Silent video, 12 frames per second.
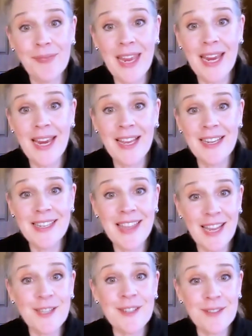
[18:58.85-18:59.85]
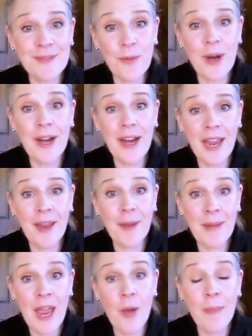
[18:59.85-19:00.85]
And that's where I am
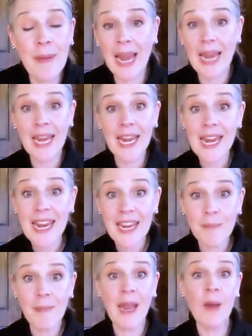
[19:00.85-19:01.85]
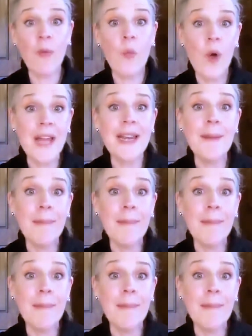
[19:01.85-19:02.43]
now, but I eat my one